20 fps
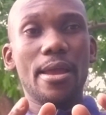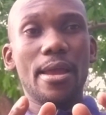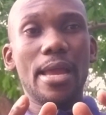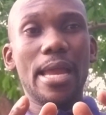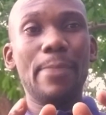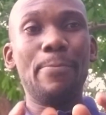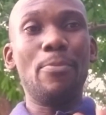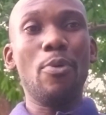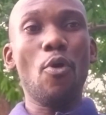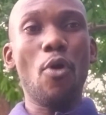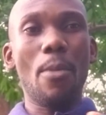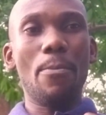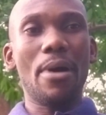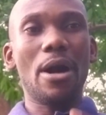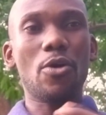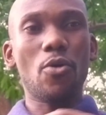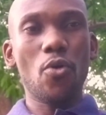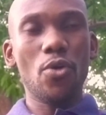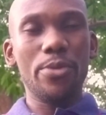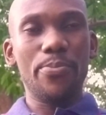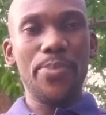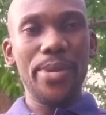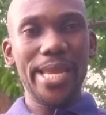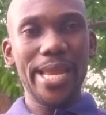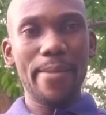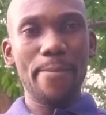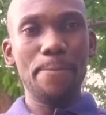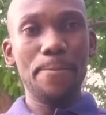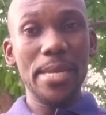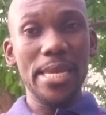a Boer buck called
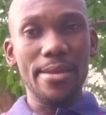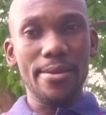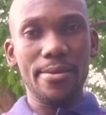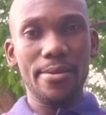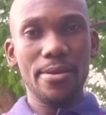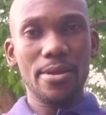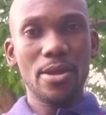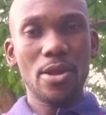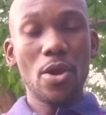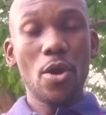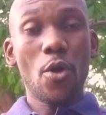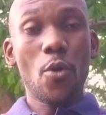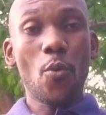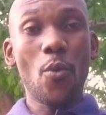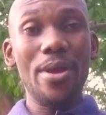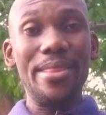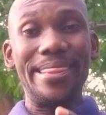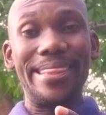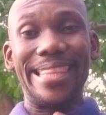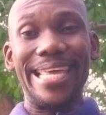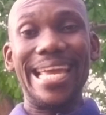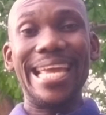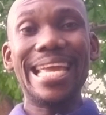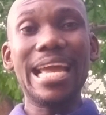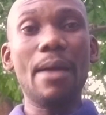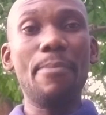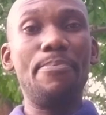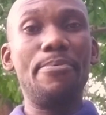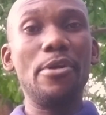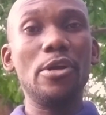BMB? When
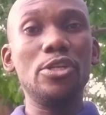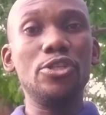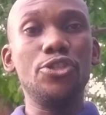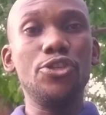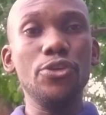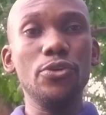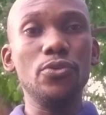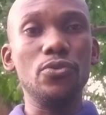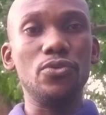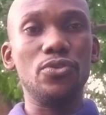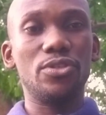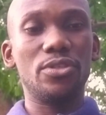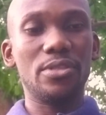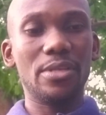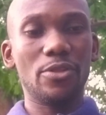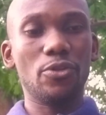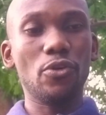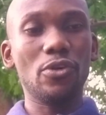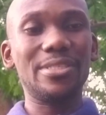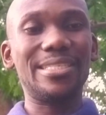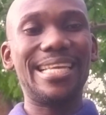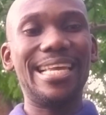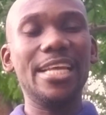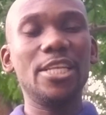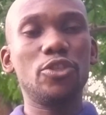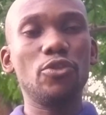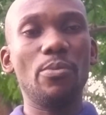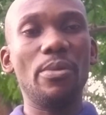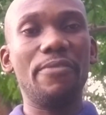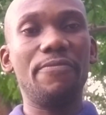they are produced, those
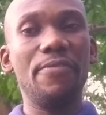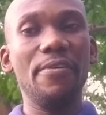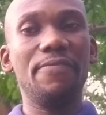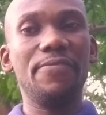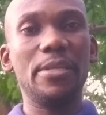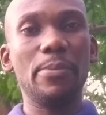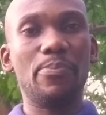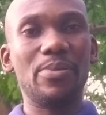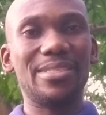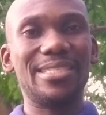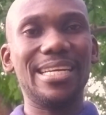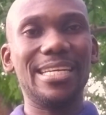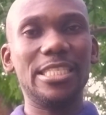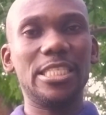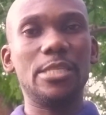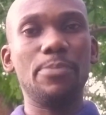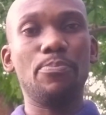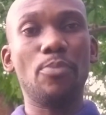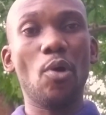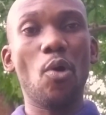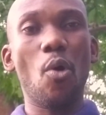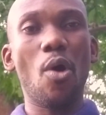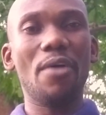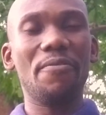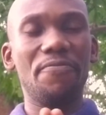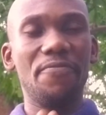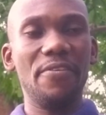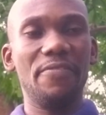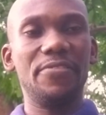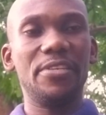kids will be 50% Boer,
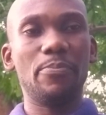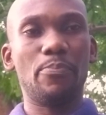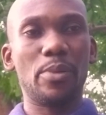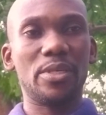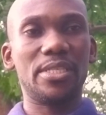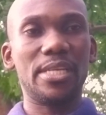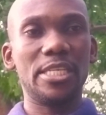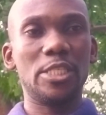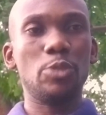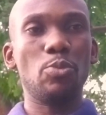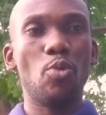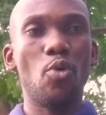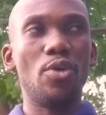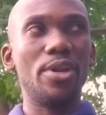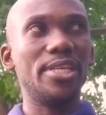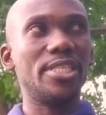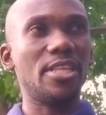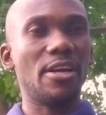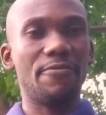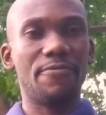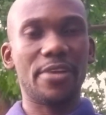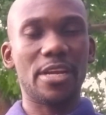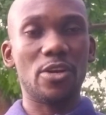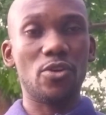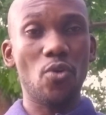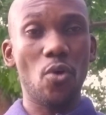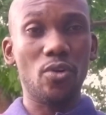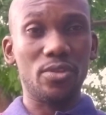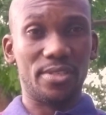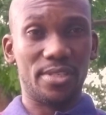50% small East African
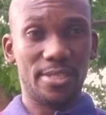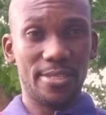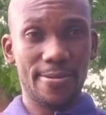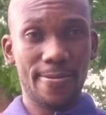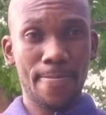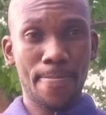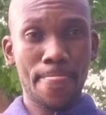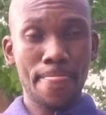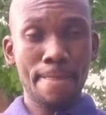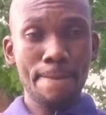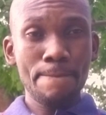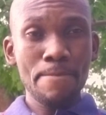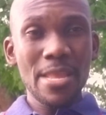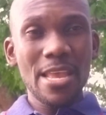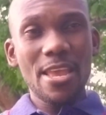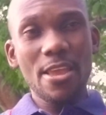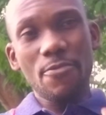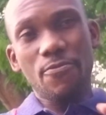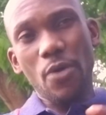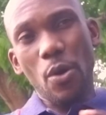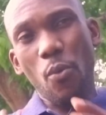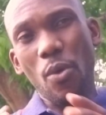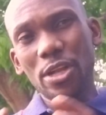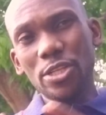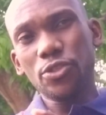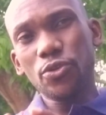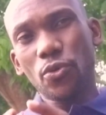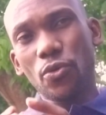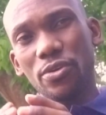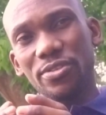goats. If I
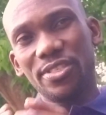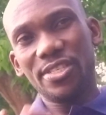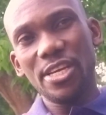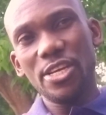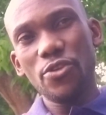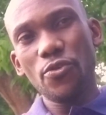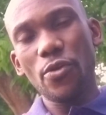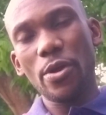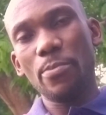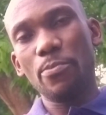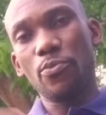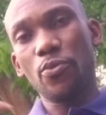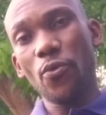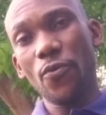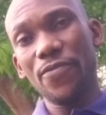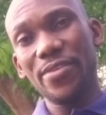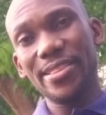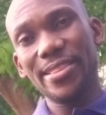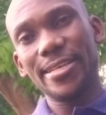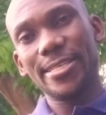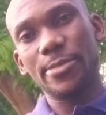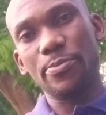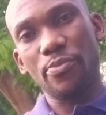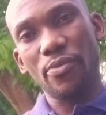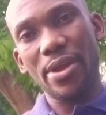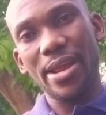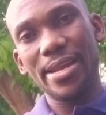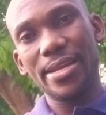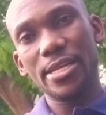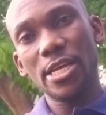want to continue improving this
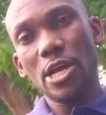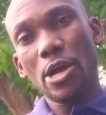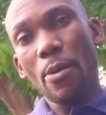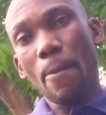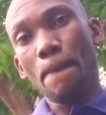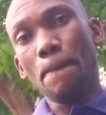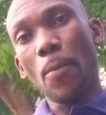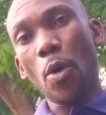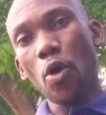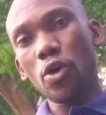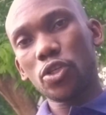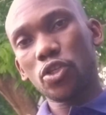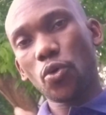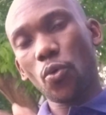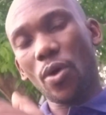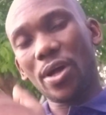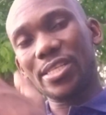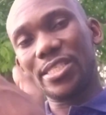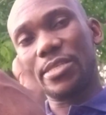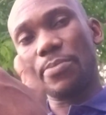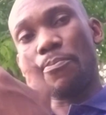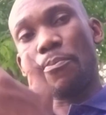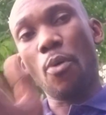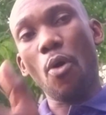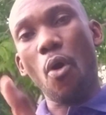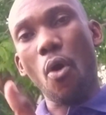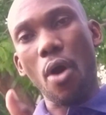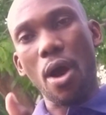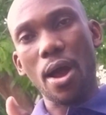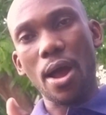breed more towards
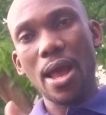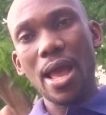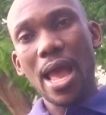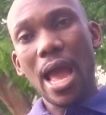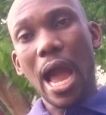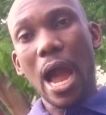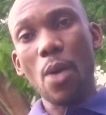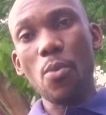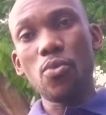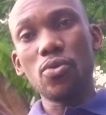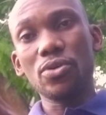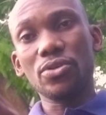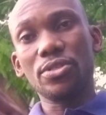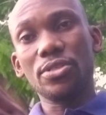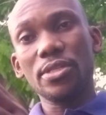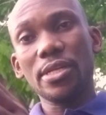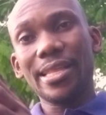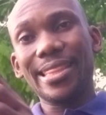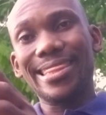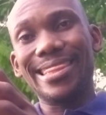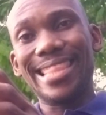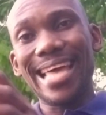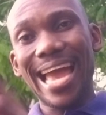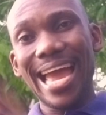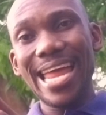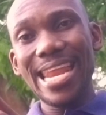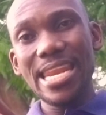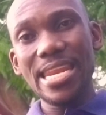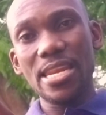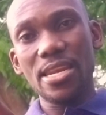Boer, I will
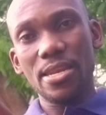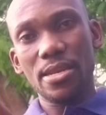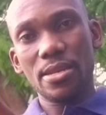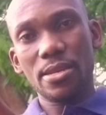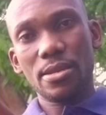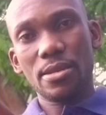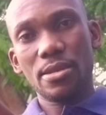then